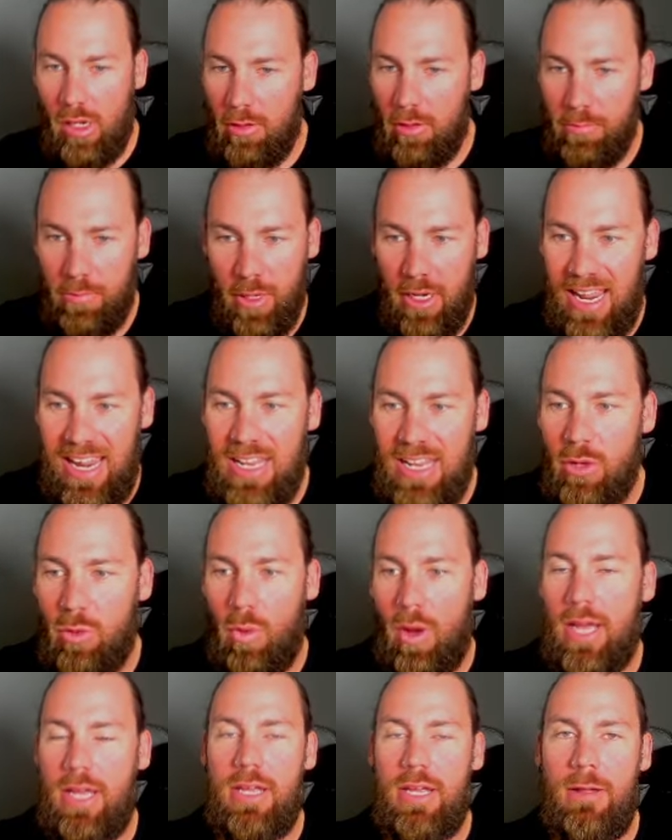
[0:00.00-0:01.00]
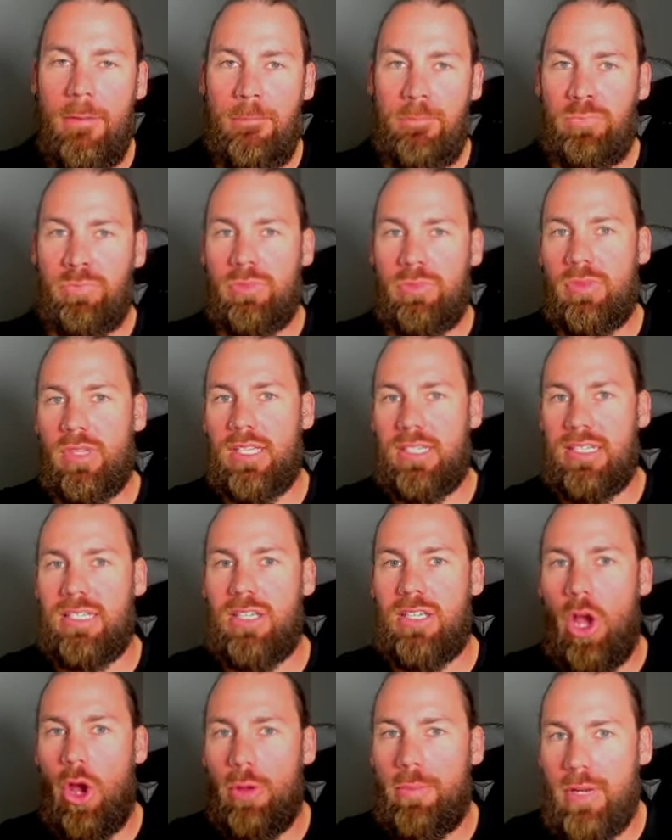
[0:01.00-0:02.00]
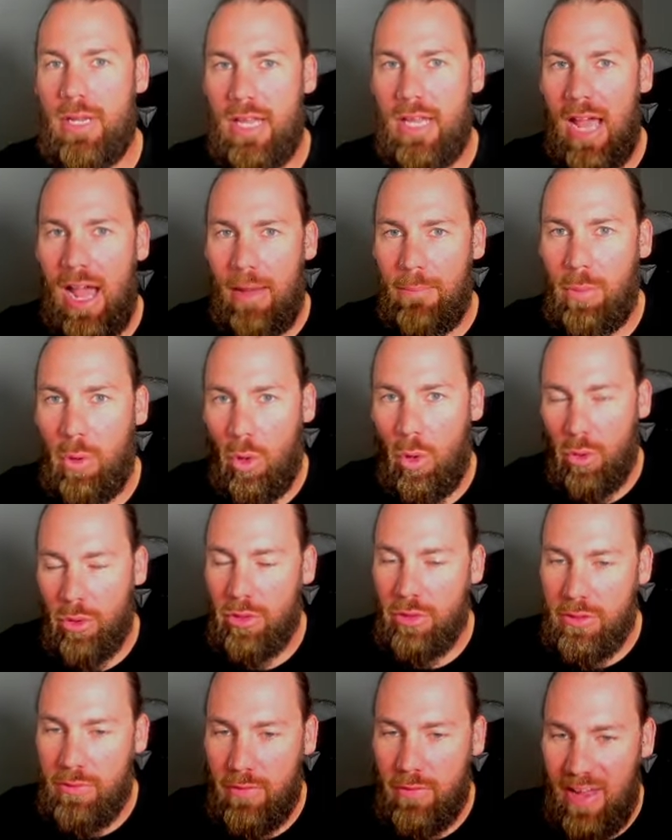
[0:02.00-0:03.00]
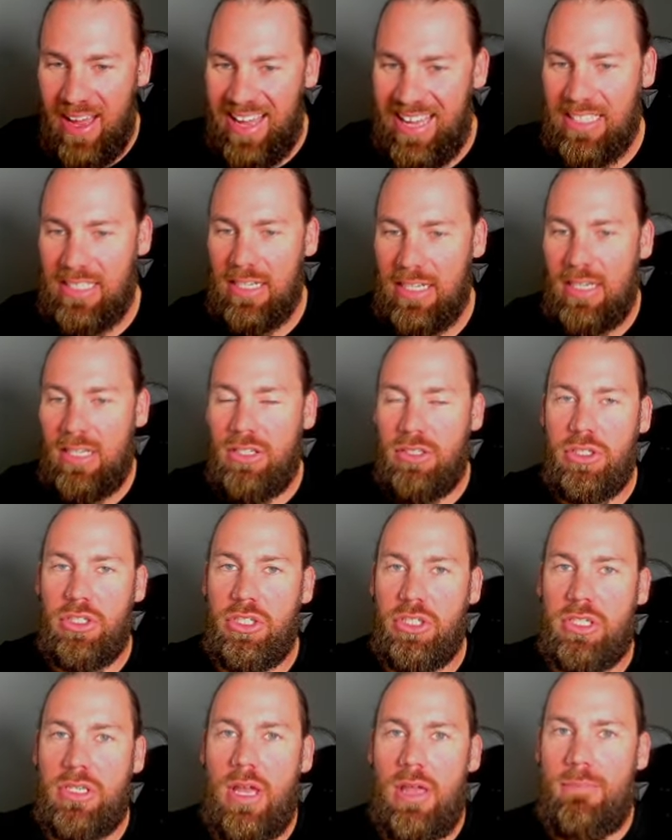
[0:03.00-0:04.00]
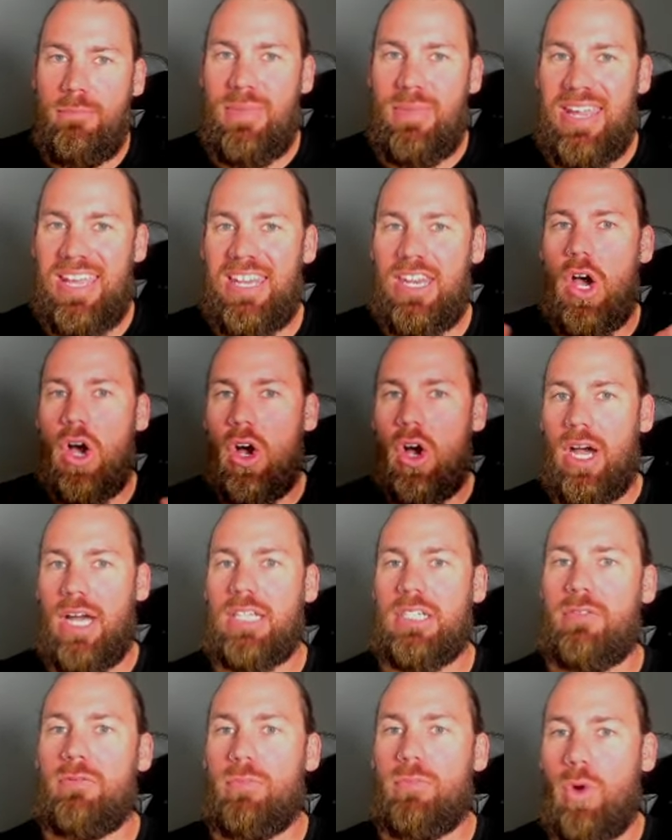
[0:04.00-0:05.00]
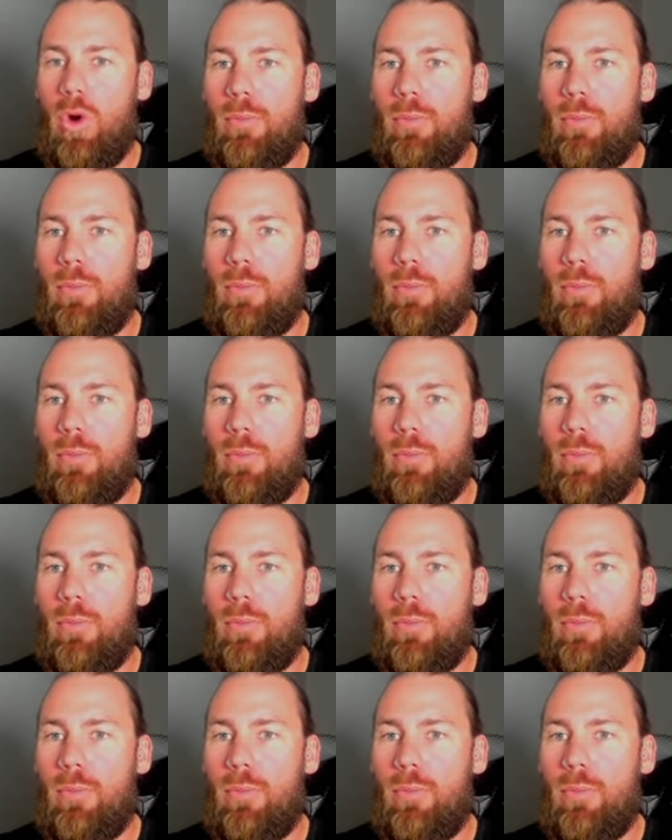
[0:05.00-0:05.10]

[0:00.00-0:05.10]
But either way, this is opening up portals for us to just be in the eyes of more